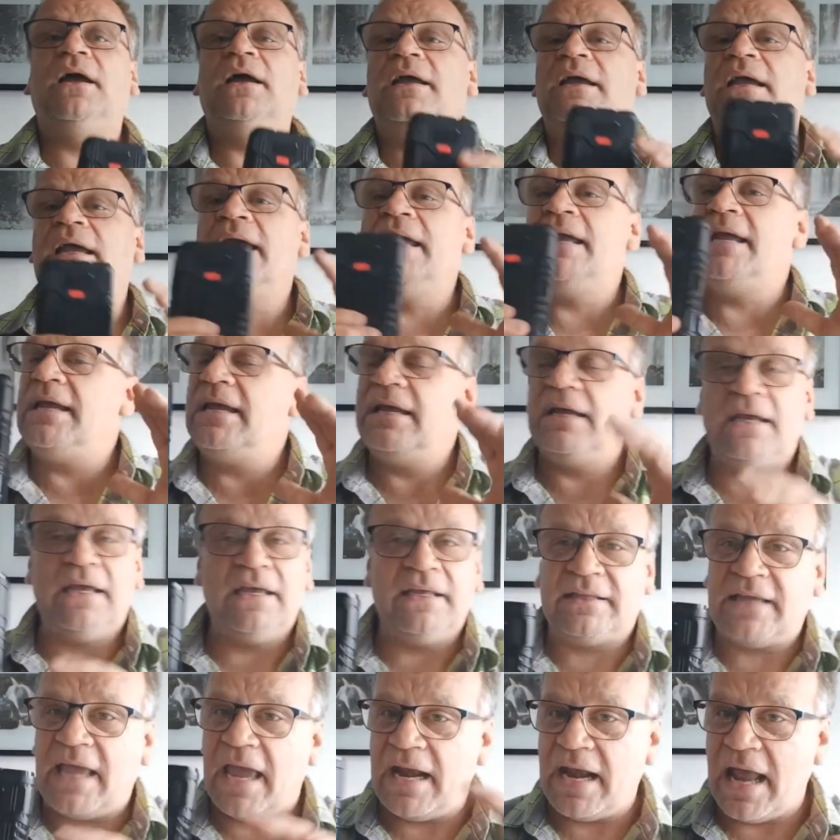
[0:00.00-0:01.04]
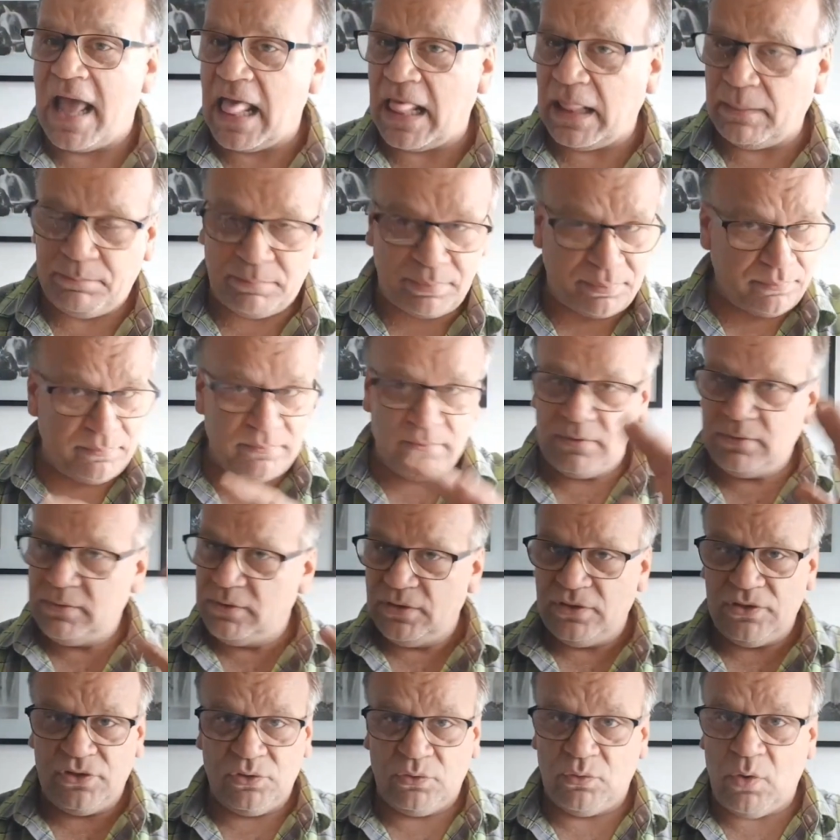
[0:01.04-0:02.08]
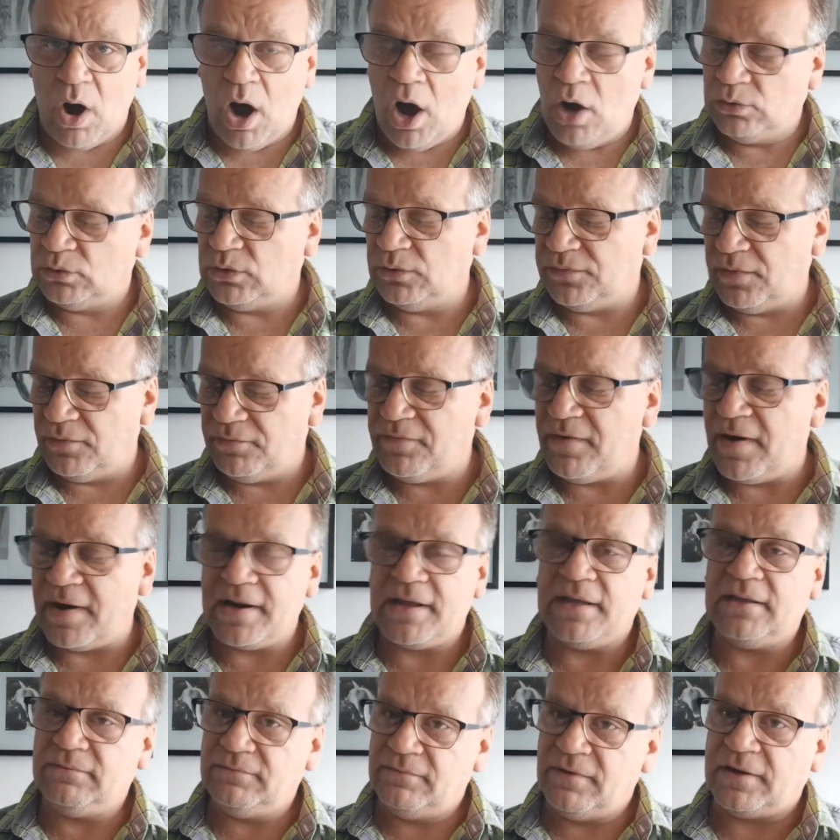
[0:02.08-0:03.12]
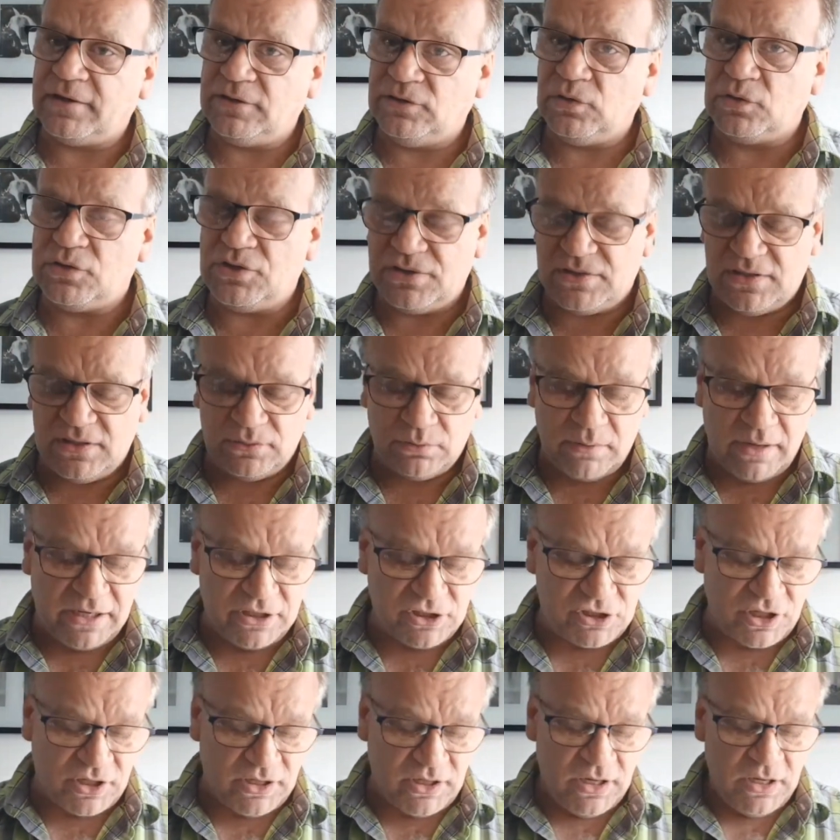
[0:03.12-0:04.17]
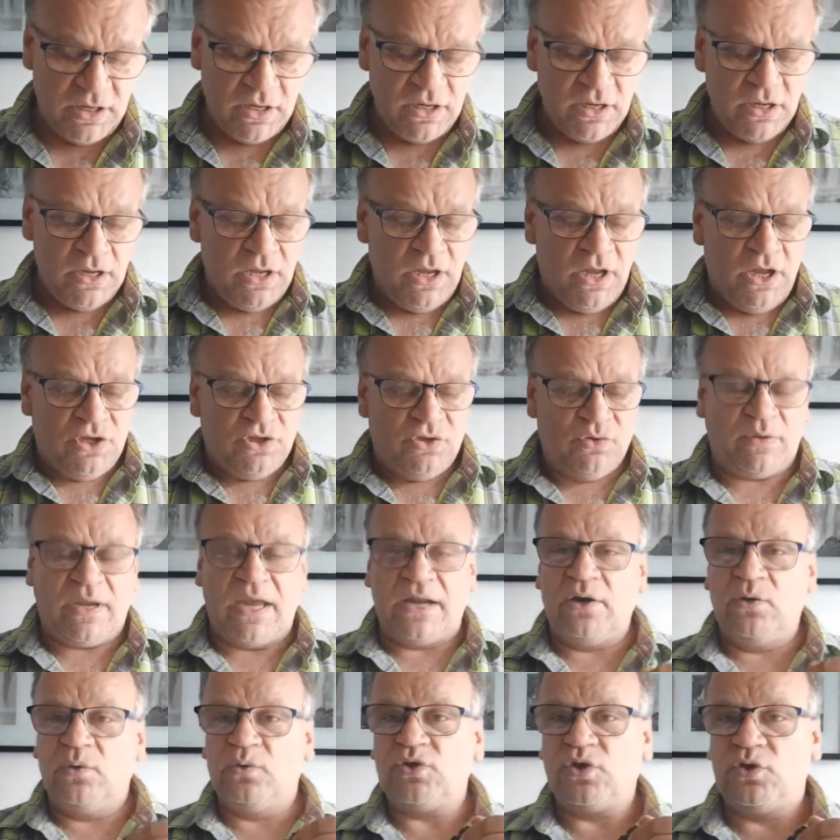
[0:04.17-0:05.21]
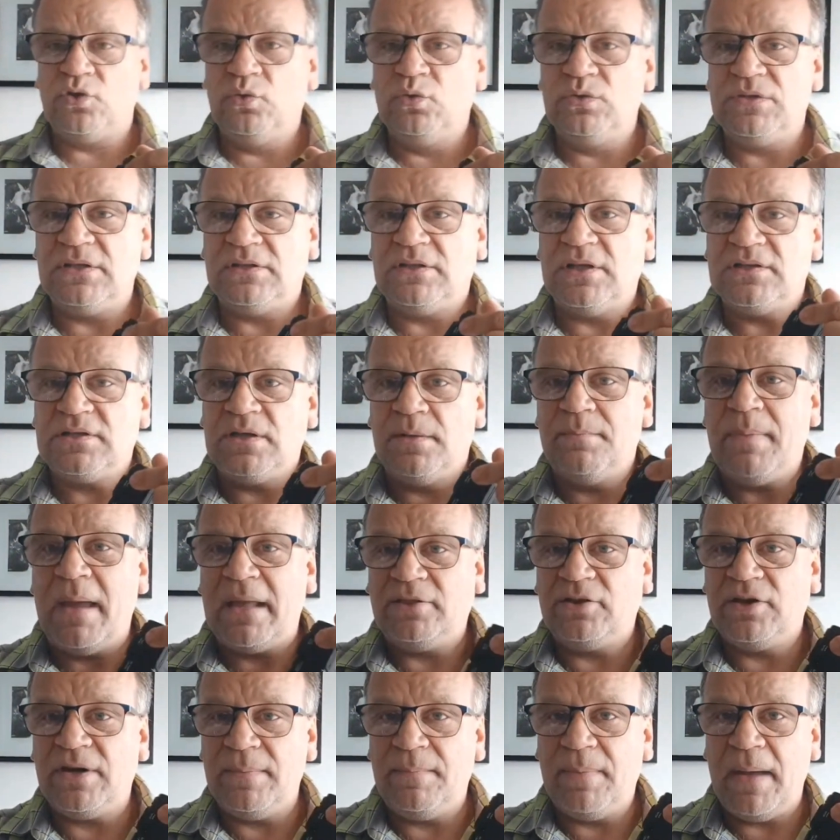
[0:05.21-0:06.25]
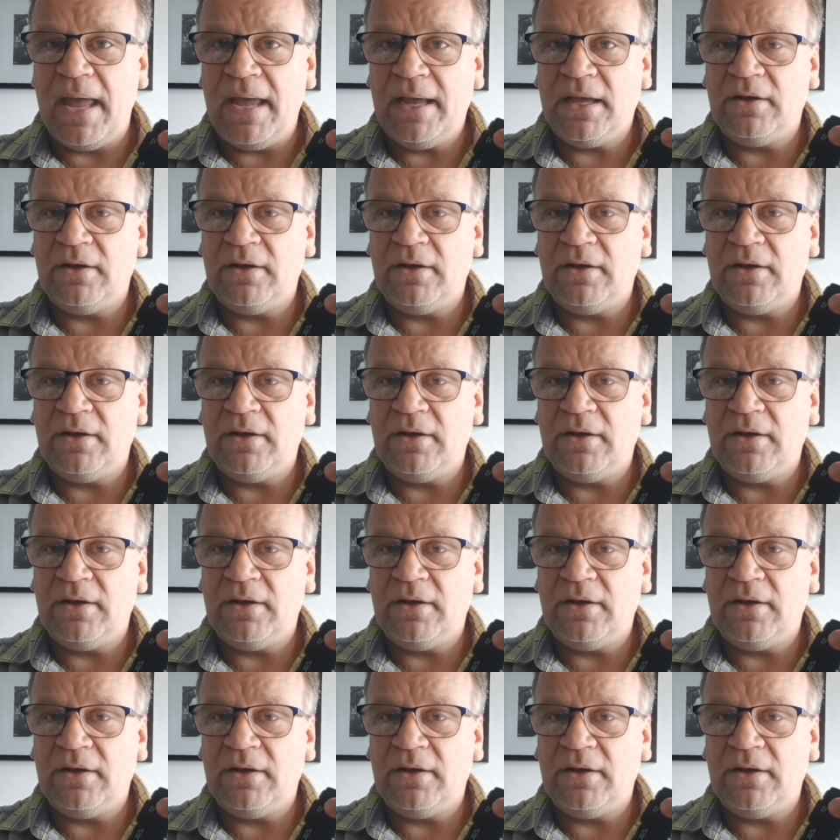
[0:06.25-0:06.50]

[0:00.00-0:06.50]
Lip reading: It can help you out of a very, very dodgy situation. You can also use it as a battery pack